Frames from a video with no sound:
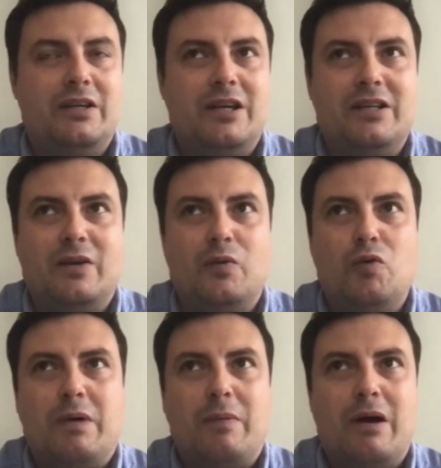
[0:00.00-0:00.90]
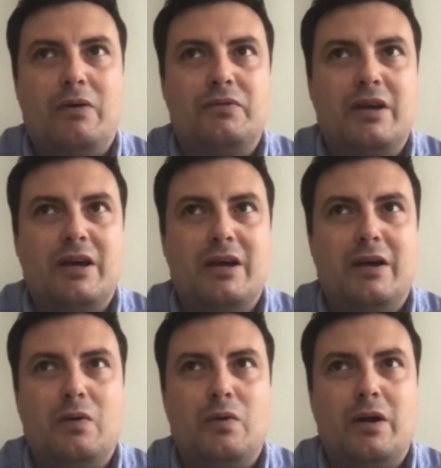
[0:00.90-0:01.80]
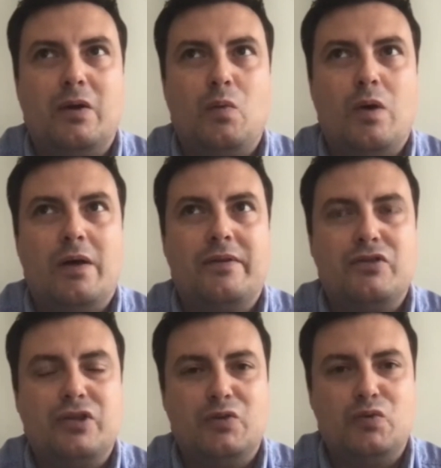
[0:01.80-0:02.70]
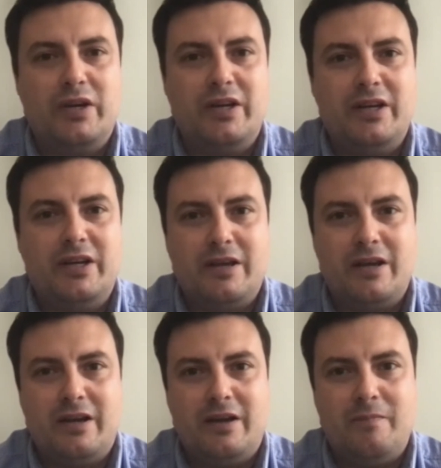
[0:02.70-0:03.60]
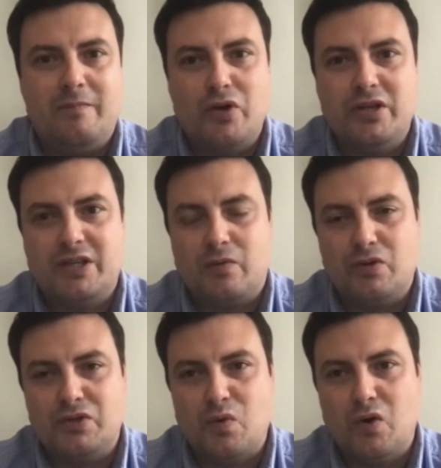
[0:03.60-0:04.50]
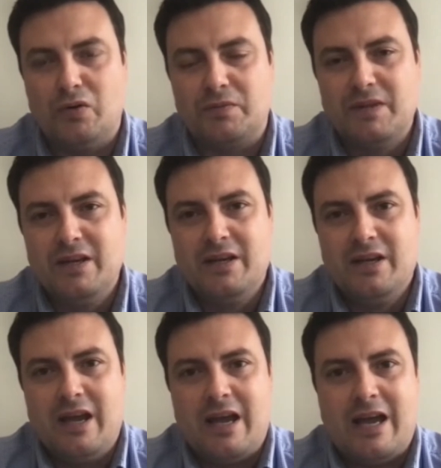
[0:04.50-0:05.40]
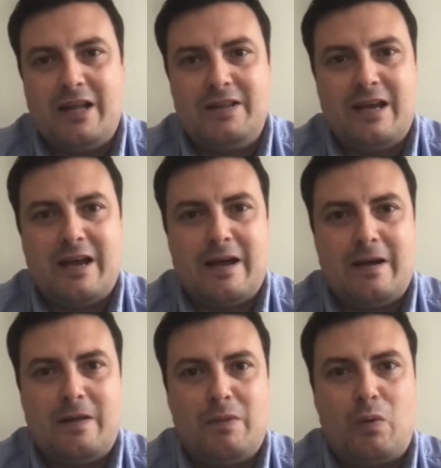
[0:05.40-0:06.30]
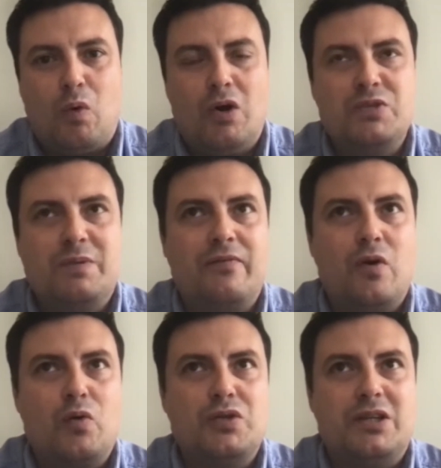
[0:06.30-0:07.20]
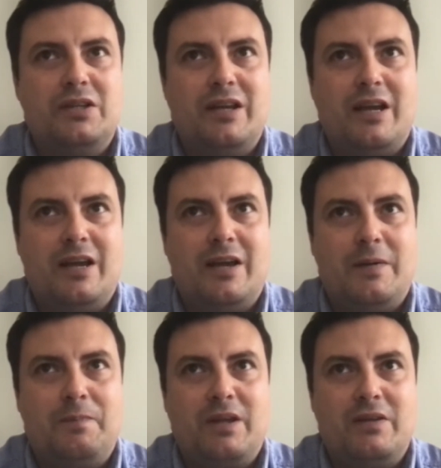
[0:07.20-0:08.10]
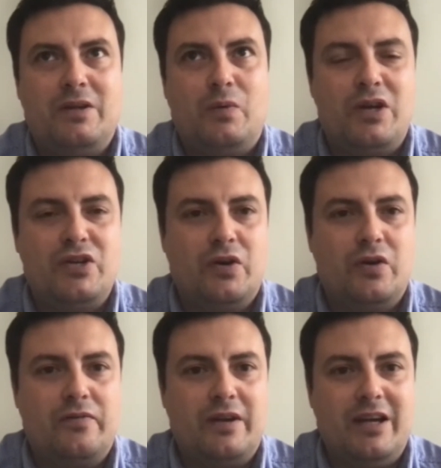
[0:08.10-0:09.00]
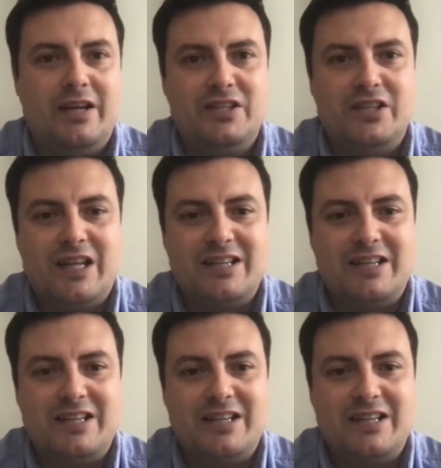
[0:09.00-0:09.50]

DATA Group, about 1,020 employees across the world. And my role is very focused in the region of NTT DATA